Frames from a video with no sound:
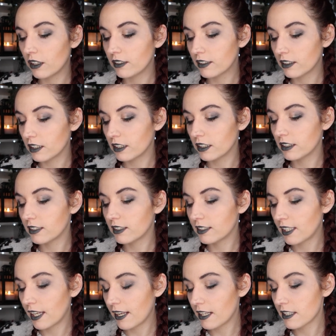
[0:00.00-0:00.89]
their
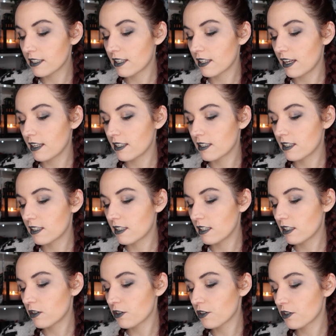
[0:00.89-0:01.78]
Saints and
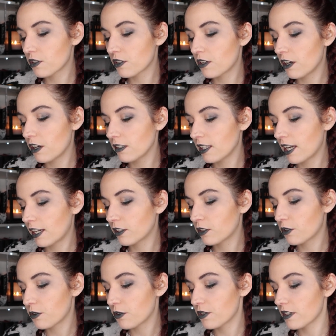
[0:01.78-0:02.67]
Sinners
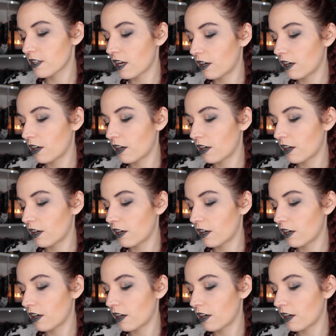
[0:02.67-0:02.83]
Collector's